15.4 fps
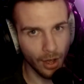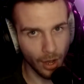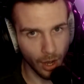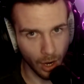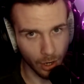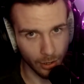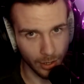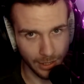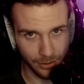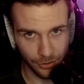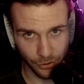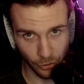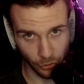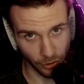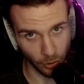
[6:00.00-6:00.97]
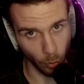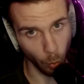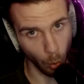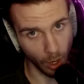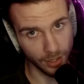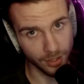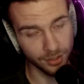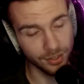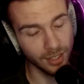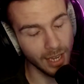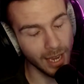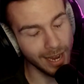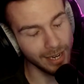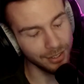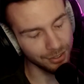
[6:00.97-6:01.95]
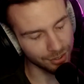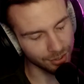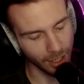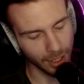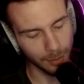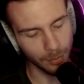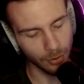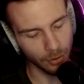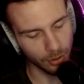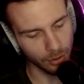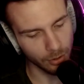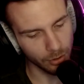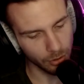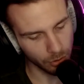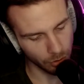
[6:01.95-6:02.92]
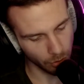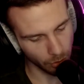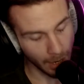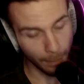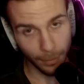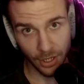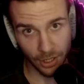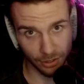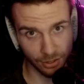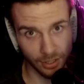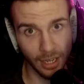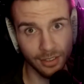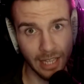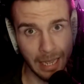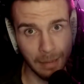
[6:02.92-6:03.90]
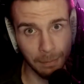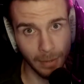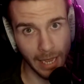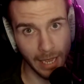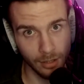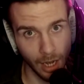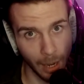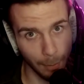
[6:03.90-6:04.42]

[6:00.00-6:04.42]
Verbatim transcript: Alright, so there was a sniper nerf. But it's not that bad. I